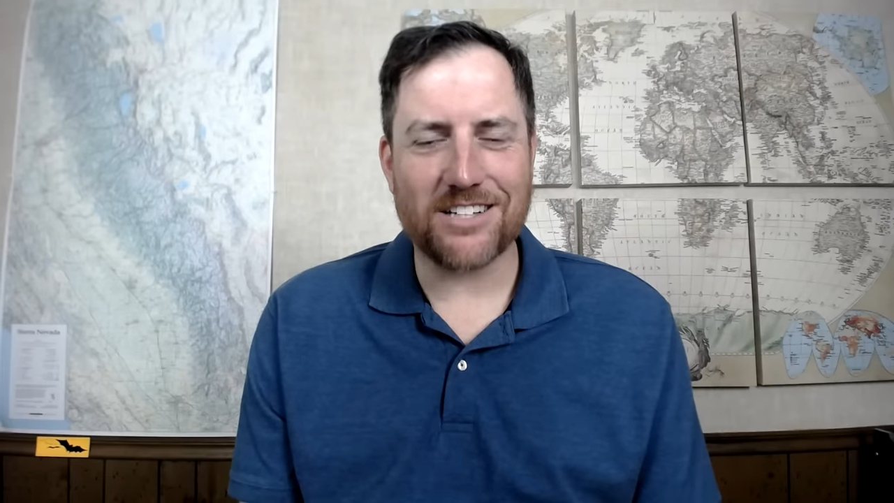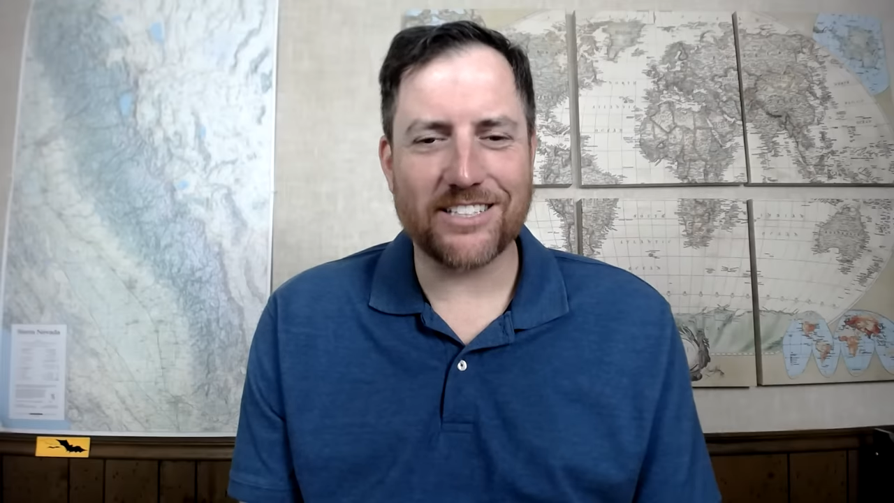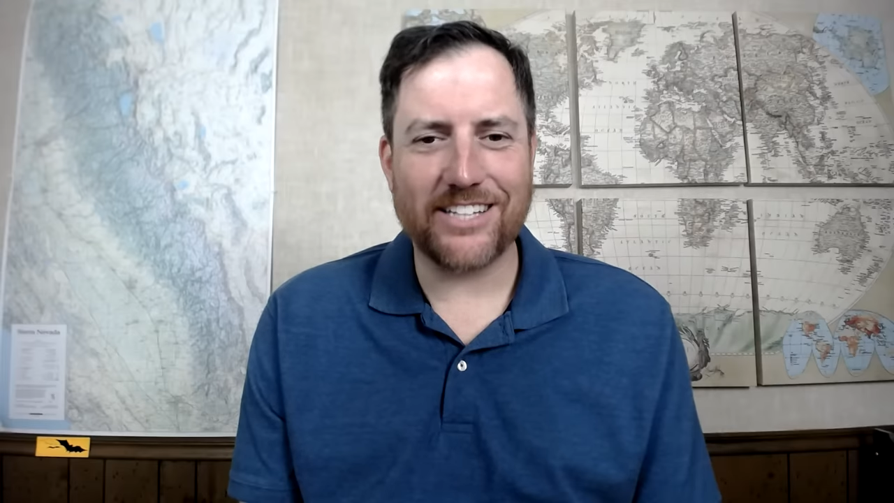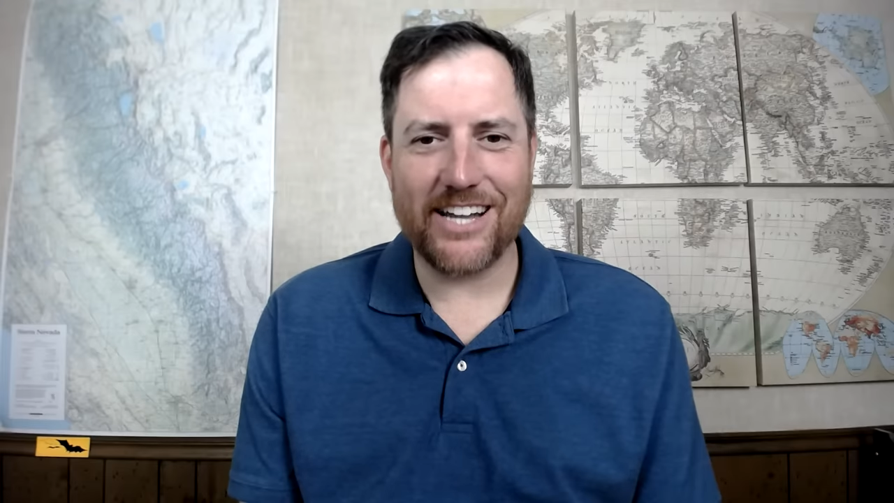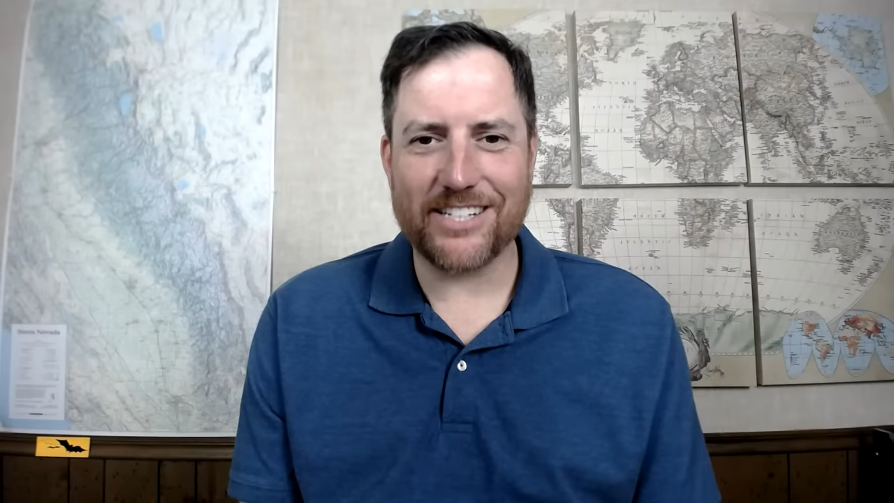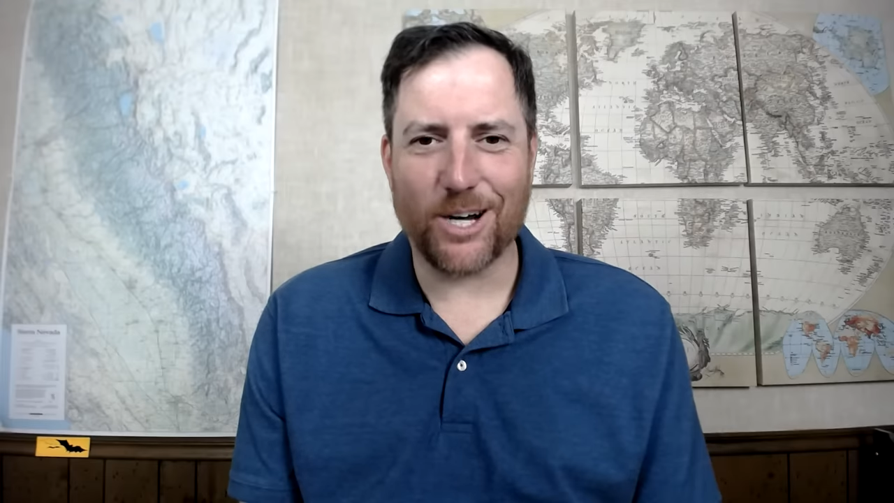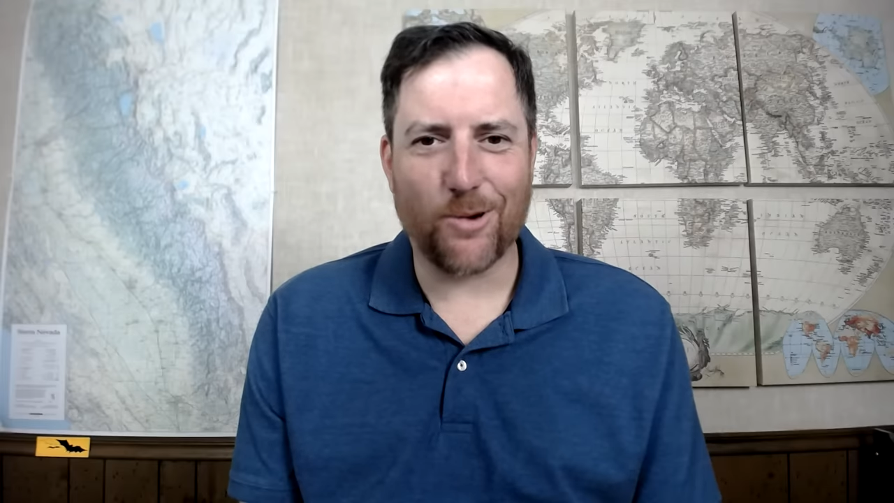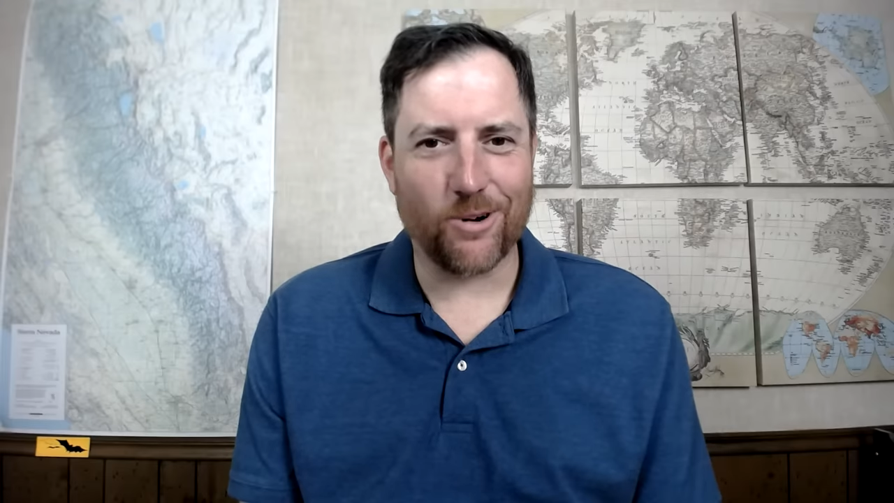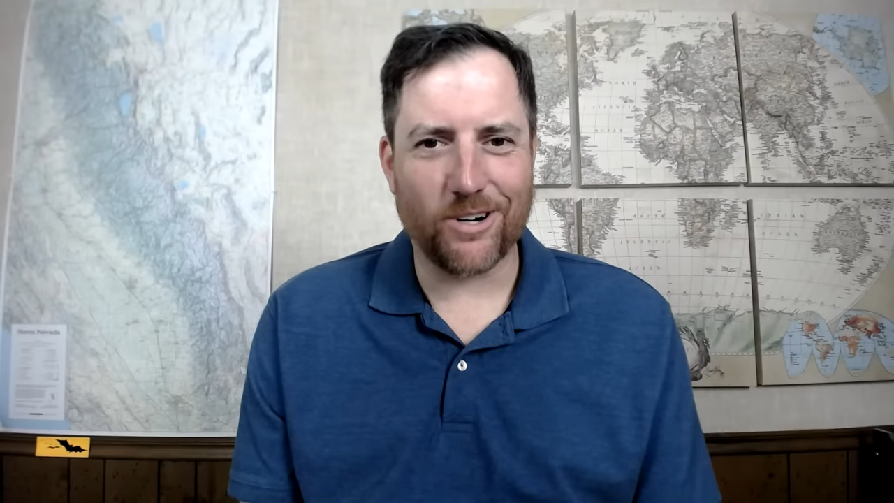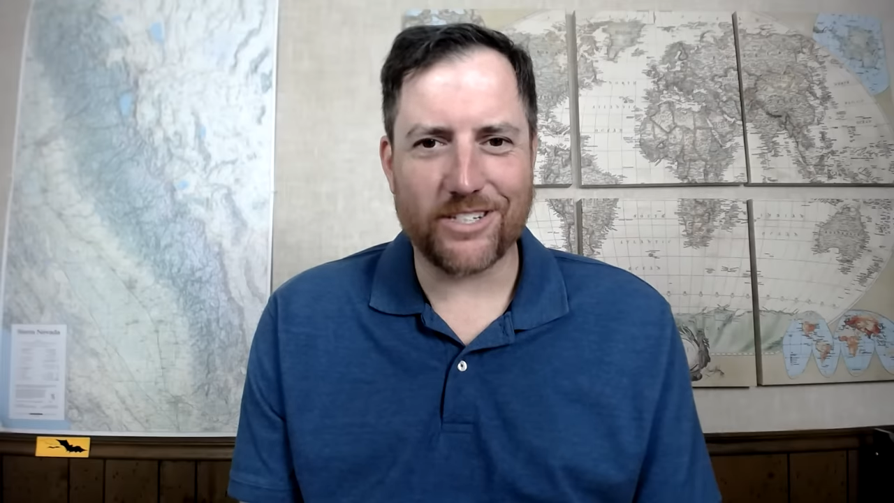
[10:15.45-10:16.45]
oddities
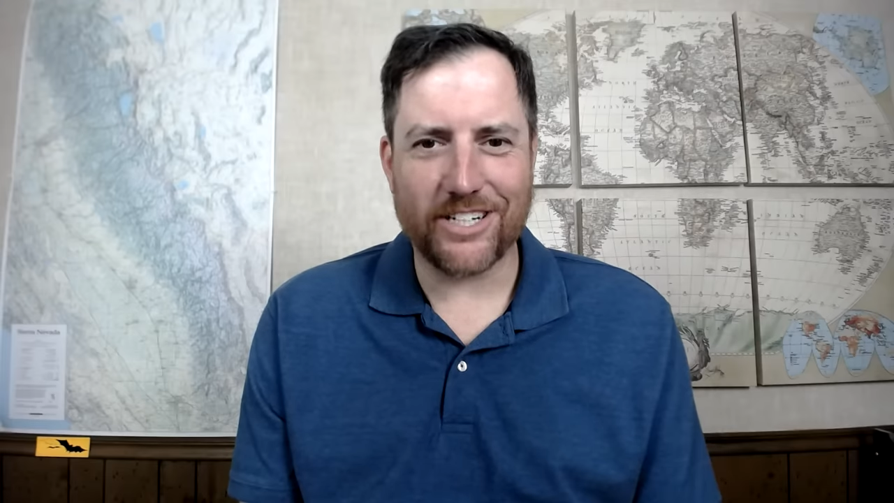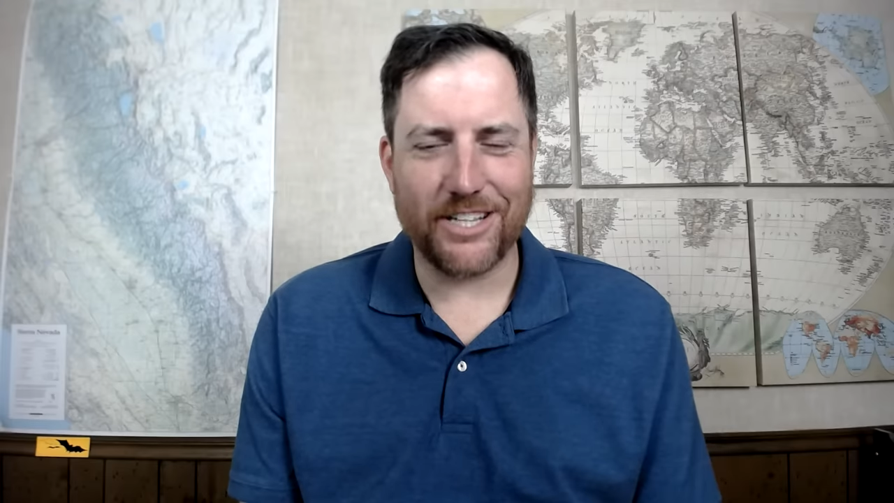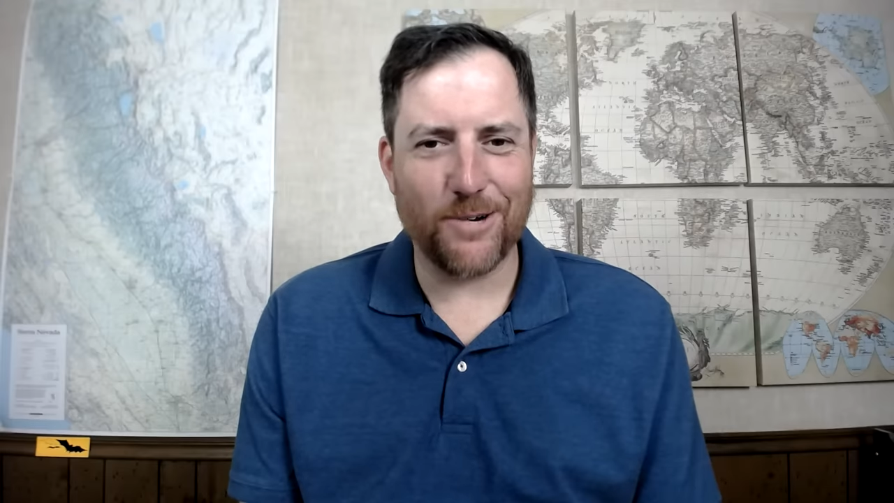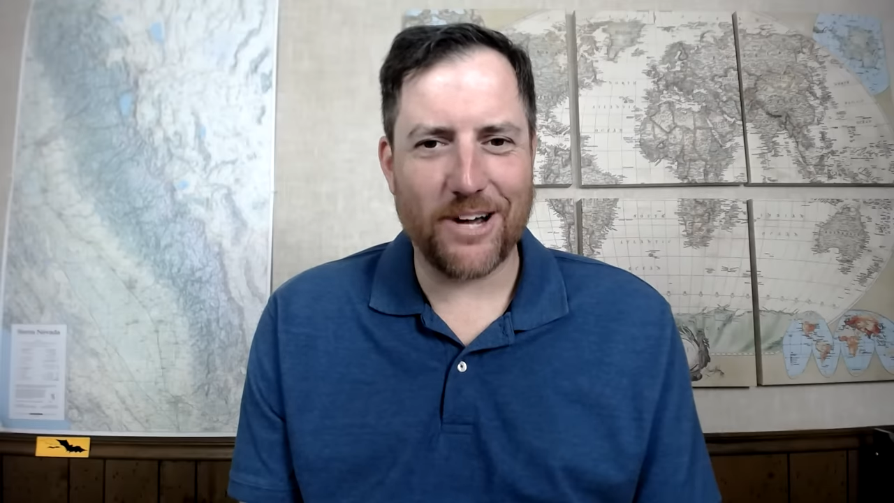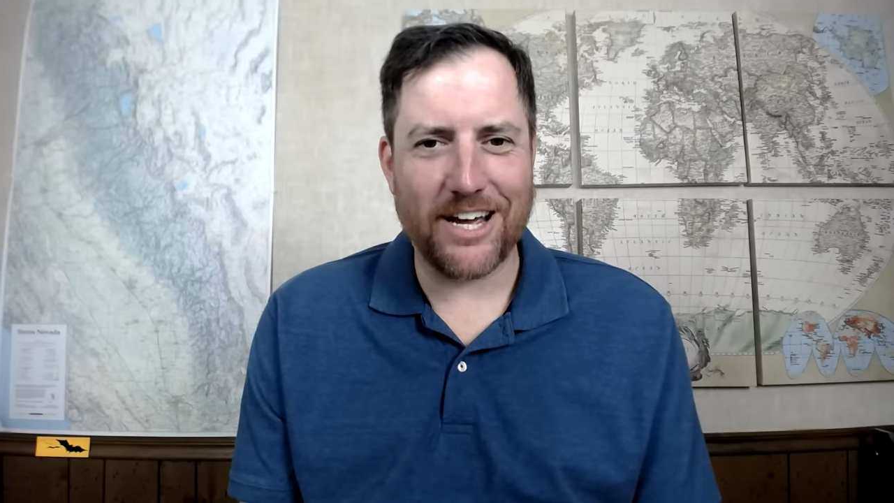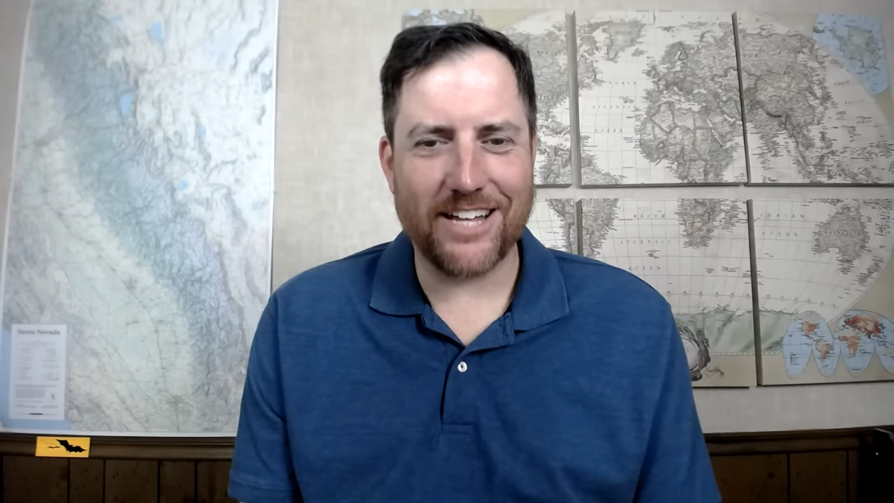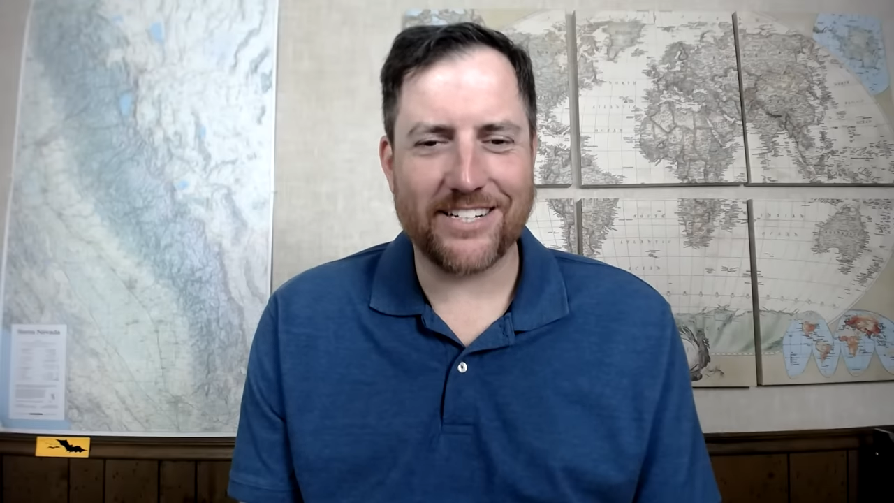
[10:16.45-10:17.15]
and quirks in the U